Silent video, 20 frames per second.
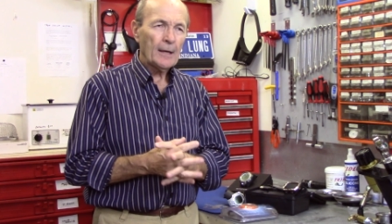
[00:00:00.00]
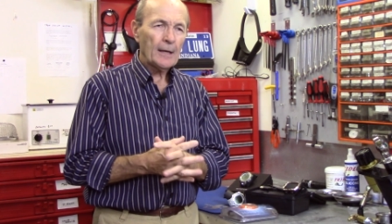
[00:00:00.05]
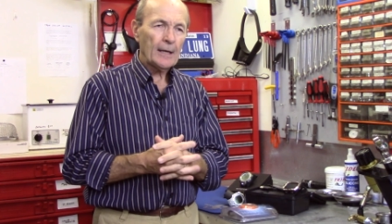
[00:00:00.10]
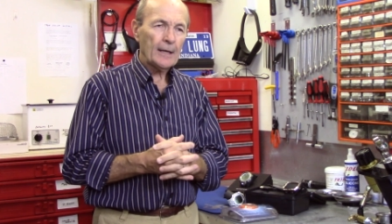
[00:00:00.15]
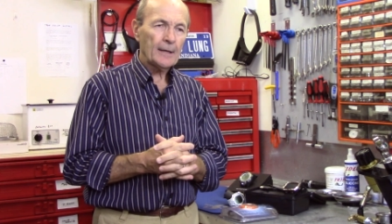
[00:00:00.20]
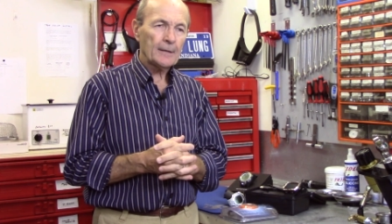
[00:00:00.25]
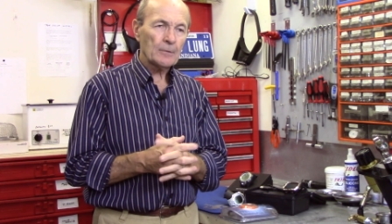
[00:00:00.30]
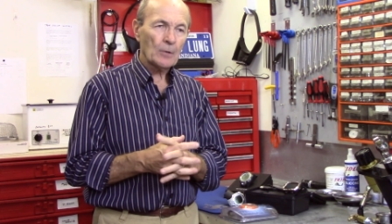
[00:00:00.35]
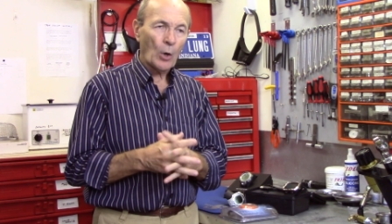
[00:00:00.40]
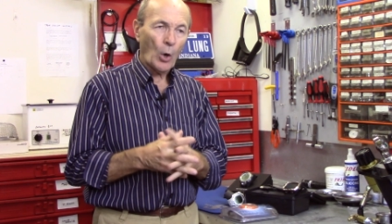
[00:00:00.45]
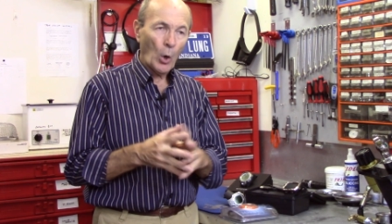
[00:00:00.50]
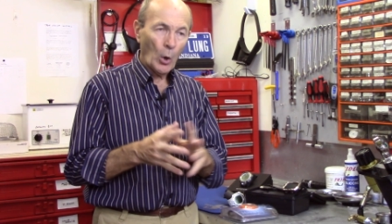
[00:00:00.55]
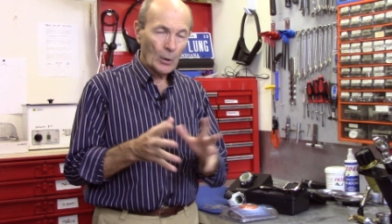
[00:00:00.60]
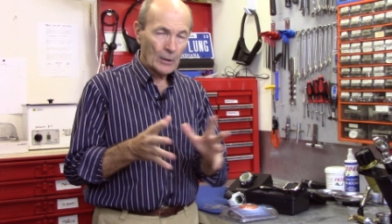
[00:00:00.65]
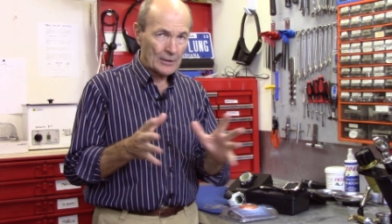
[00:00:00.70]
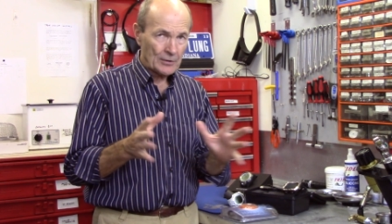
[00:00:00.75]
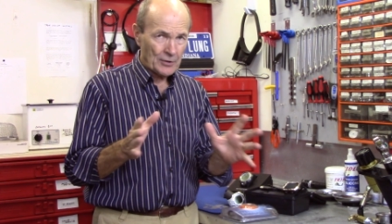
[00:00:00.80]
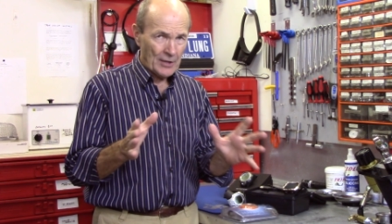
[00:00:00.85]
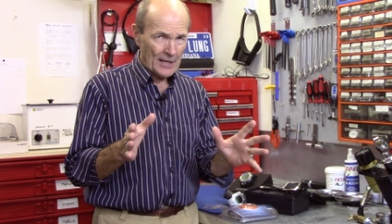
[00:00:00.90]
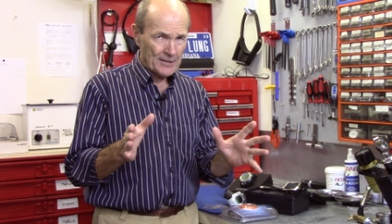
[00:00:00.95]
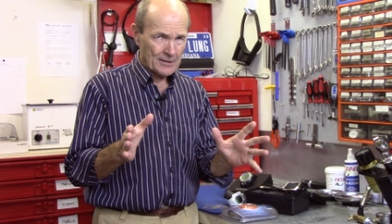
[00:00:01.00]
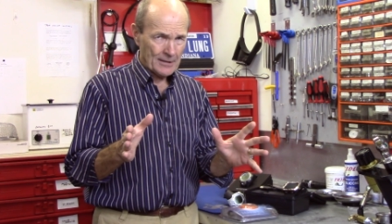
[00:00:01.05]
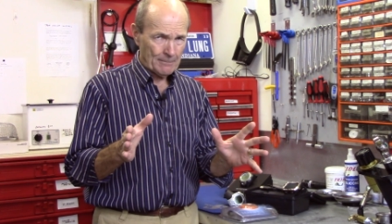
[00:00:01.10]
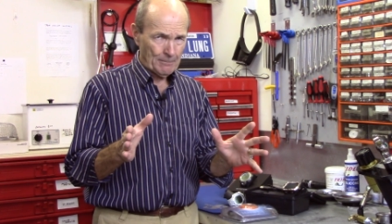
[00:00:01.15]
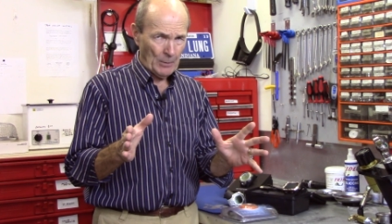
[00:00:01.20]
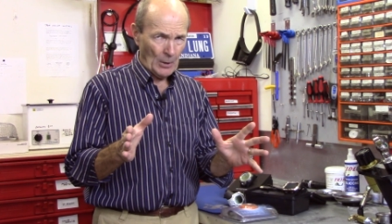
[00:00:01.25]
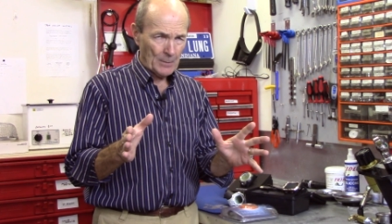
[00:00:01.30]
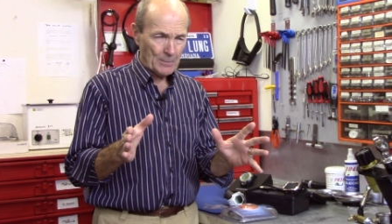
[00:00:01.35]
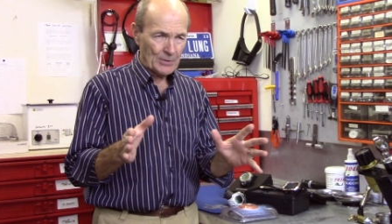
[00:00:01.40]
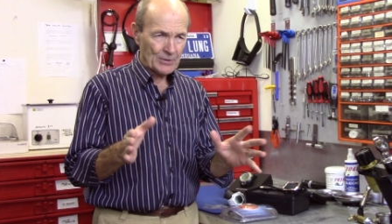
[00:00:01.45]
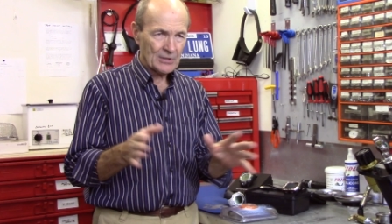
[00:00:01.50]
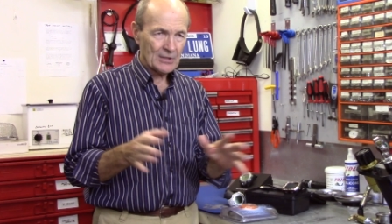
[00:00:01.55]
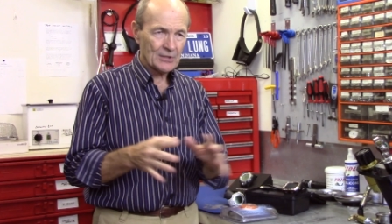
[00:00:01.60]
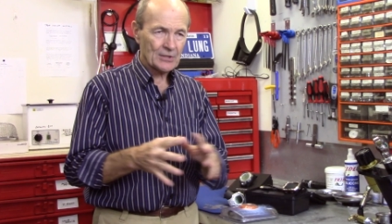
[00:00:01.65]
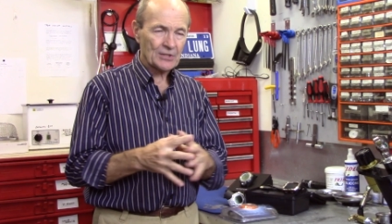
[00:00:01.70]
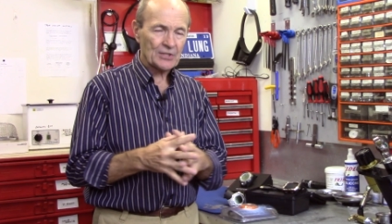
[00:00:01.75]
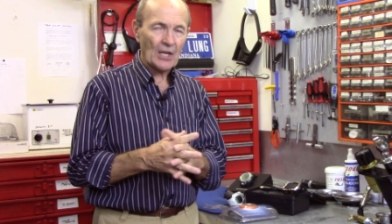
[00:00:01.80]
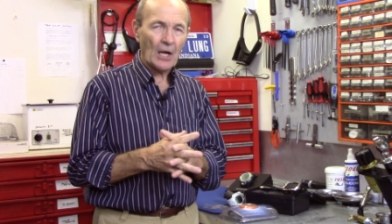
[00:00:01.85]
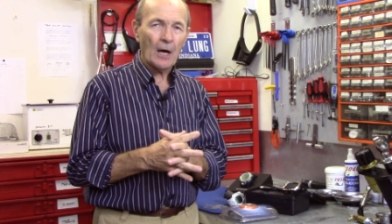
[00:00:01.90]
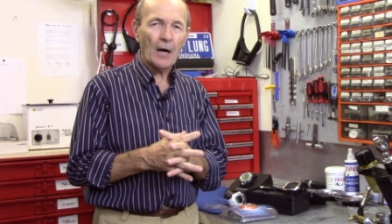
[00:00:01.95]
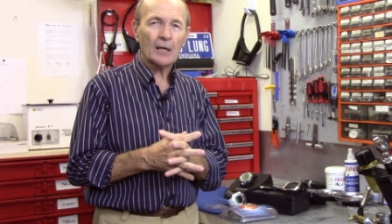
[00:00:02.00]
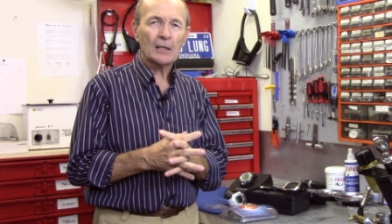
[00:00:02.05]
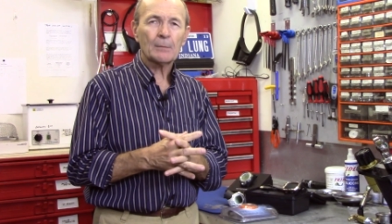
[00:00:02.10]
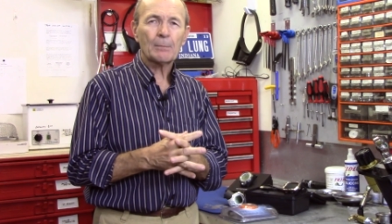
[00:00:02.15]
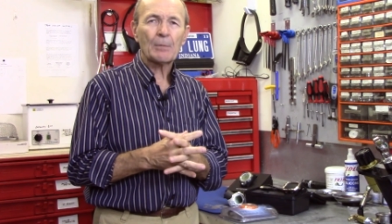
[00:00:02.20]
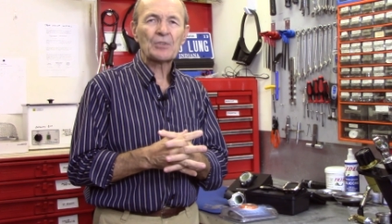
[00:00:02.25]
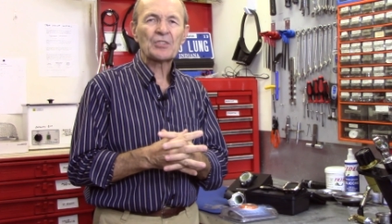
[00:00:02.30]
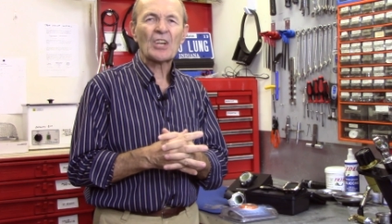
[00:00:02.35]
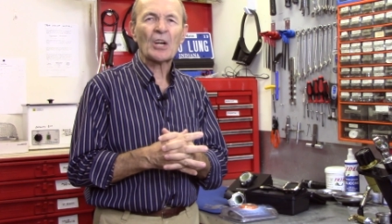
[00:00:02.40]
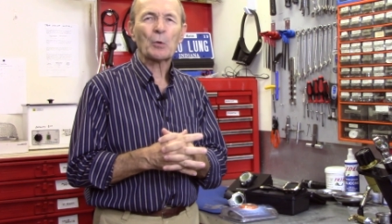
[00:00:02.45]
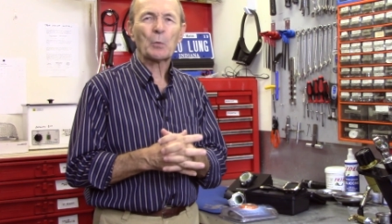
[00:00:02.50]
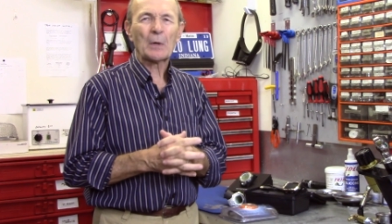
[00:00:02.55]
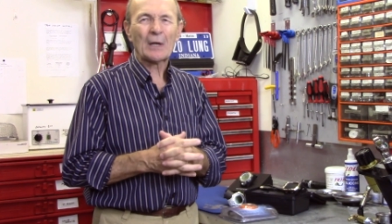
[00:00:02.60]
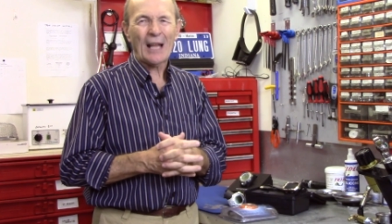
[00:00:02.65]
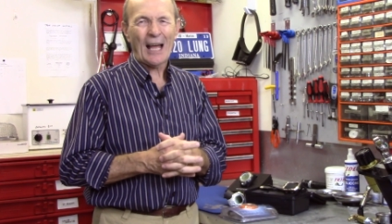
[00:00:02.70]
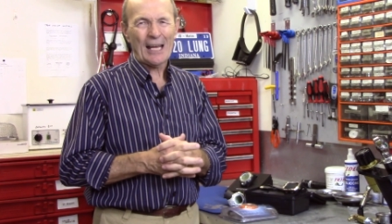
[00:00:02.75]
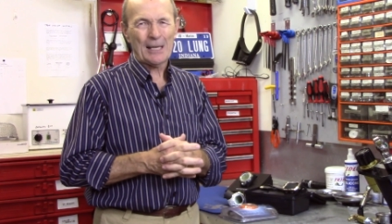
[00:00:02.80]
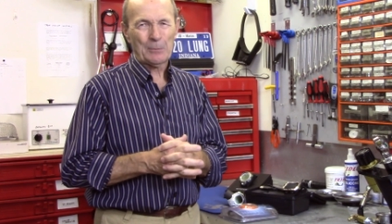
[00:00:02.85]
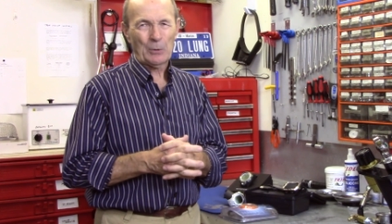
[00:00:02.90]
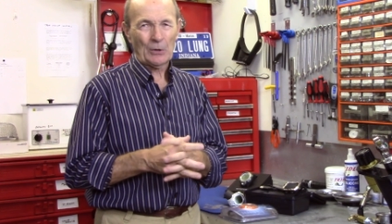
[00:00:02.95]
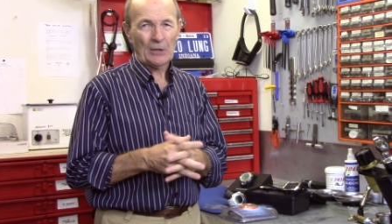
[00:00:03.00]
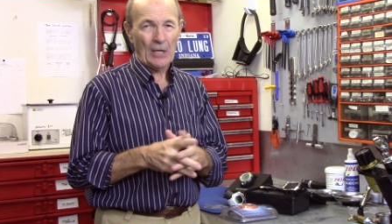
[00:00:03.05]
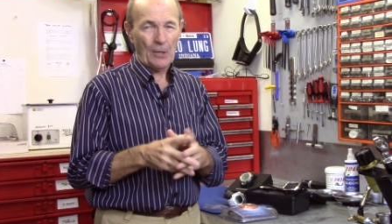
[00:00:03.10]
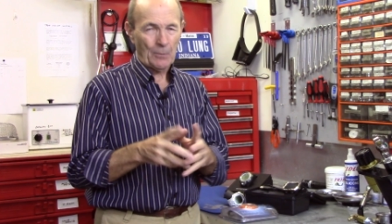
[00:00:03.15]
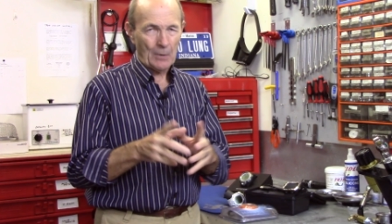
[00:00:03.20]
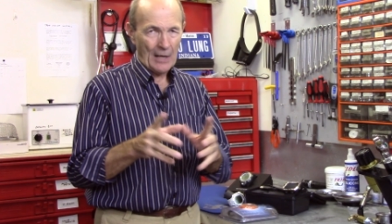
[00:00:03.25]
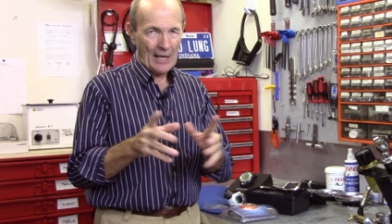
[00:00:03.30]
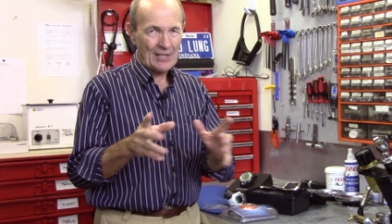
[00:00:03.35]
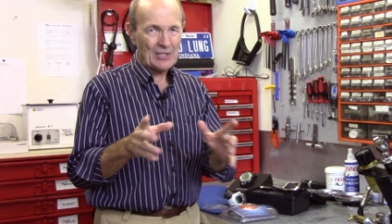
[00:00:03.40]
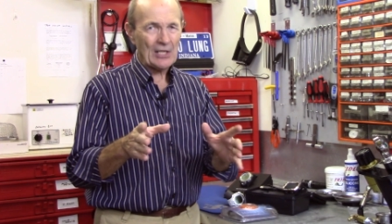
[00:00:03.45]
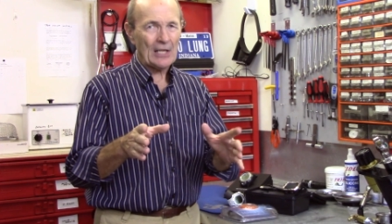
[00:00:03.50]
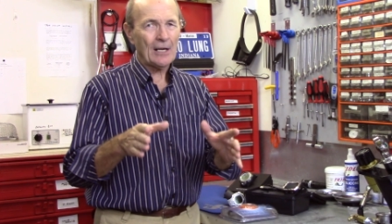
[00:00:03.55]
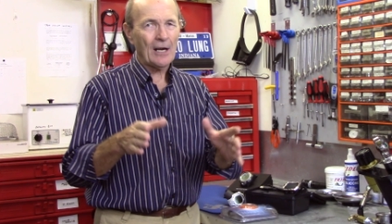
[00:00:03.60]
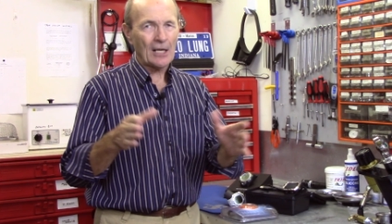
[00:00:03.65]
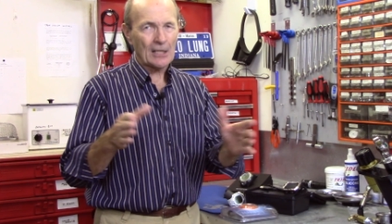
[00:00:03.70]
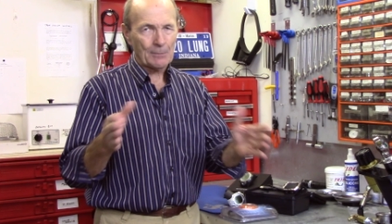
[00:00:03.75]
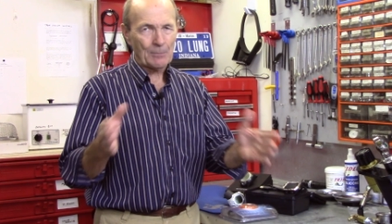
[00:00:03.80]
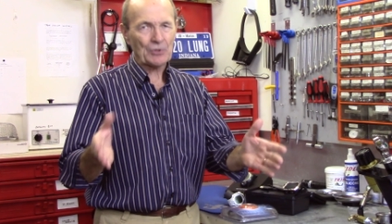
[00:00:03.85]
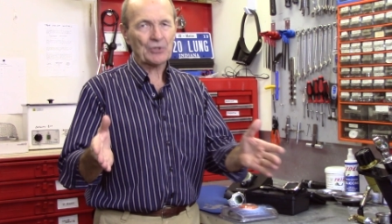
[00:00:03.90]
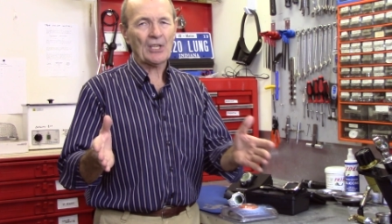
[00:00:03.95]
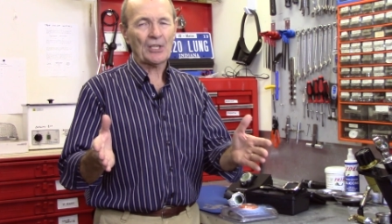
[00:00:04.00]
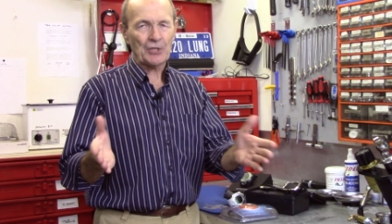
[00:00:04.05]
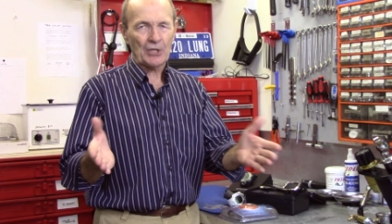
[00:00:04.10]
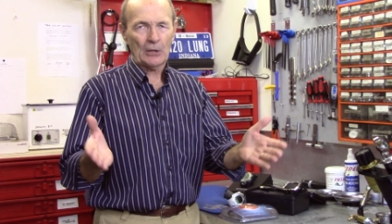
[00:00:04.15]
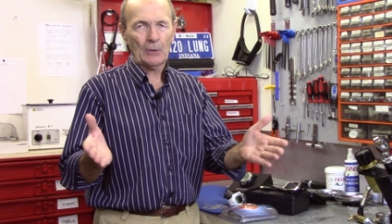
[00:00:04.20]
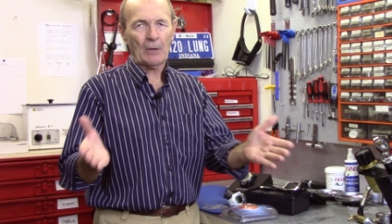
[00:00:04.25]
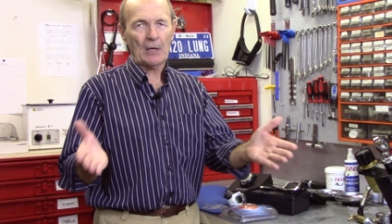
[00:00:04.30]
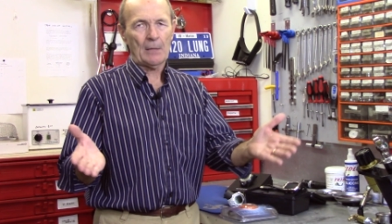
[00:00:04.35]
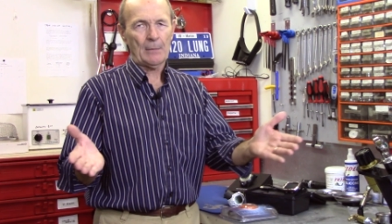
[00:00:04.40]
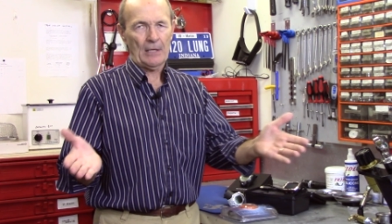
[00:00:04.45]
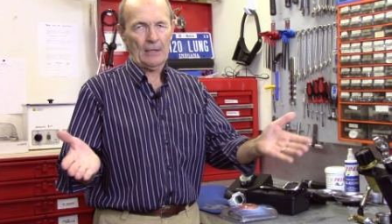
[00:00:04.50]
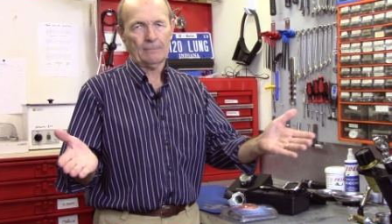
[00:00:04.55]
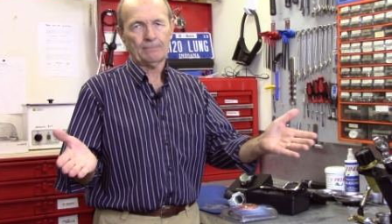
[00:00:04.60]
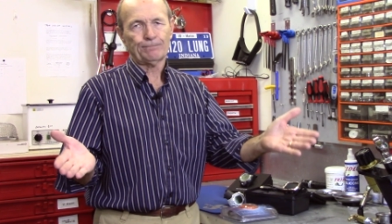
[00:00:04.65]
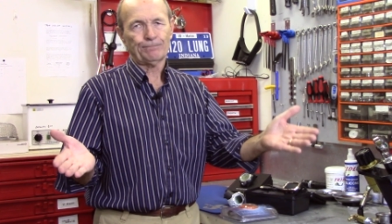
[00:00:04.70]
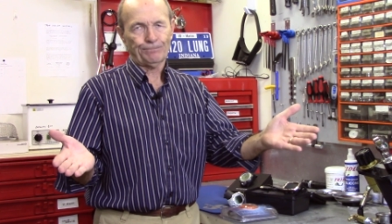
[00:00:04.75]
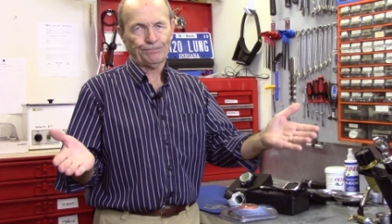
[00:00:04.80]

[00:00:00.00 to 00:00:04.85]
in all intents and purposes is 100% reliable. Now, when I say 100%, you know what I mean.